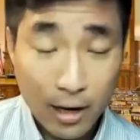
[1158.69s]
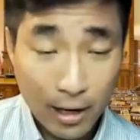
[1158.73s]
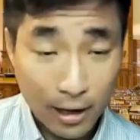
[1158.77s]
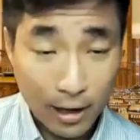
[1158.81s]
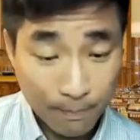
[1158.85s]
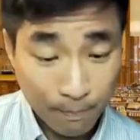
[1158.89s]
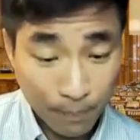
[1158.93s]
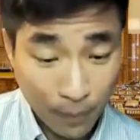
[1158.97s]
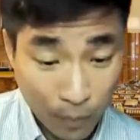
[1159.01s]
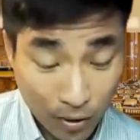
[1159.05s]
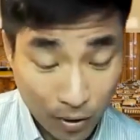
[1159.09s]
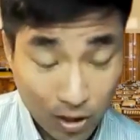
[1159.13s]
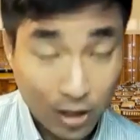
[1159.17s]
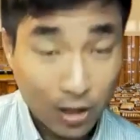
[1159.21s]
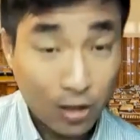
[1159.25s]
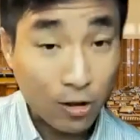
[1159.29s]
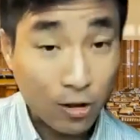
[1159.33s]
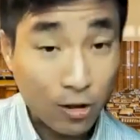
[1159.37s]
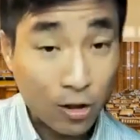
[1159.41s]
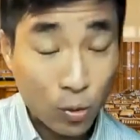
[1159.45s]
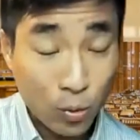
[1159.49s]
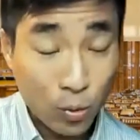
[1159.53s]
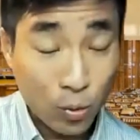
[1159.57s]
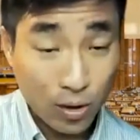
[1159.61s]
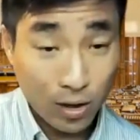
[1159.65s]
particularly
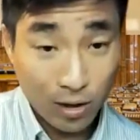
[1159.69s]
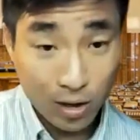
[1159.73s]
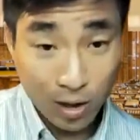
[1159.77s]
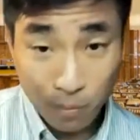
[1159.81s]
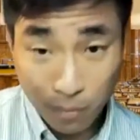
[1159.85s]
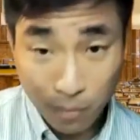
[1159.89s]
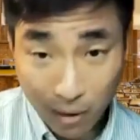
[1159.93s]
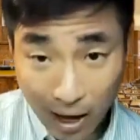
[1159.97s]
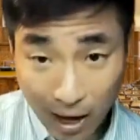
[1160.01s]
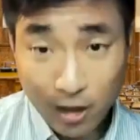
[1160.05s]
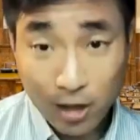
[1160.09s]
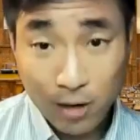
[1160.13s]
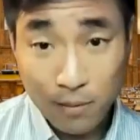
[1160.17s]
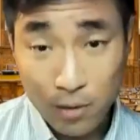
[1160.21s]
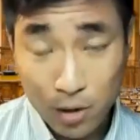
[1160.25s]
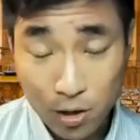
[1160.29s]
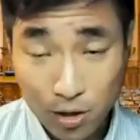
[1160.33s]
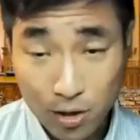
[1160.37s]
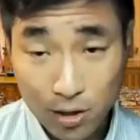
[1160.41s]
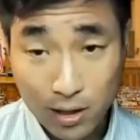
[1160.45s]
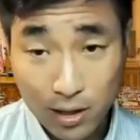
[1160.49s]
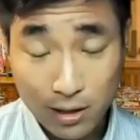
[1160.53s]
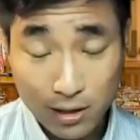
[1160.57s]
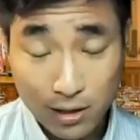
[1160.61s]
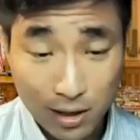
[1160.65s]
within the Black community,
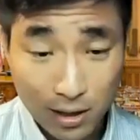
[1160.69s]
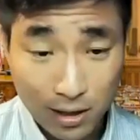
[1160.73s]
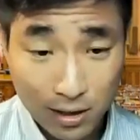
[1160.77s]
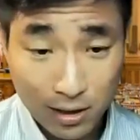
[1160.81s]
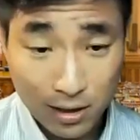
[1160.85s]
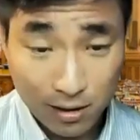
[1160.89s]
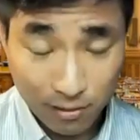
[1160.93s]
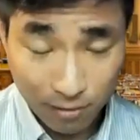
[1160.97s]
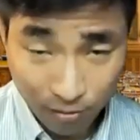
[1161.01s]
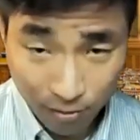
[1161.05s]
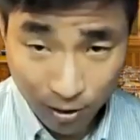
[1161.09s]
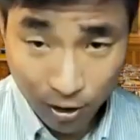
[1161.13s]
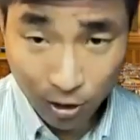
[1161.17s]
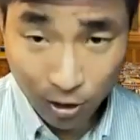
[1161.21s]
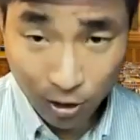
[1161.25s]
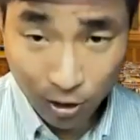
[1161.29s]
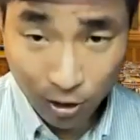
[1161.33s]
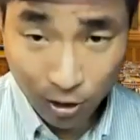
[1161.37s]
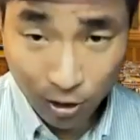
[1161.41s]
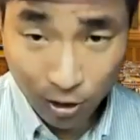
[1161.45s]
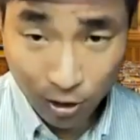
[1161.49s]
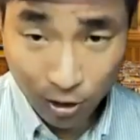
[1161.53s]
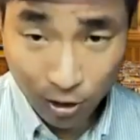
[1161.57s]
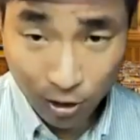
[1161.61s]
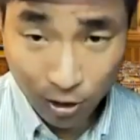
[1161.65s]
it's very
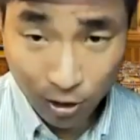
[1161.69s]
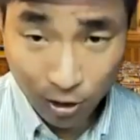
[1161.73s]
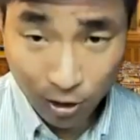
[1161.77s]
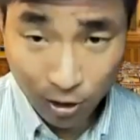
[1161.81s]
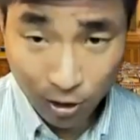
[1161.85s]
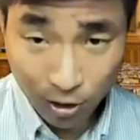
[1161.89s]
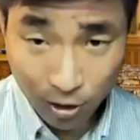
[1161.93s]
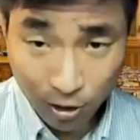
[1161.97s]
prevalent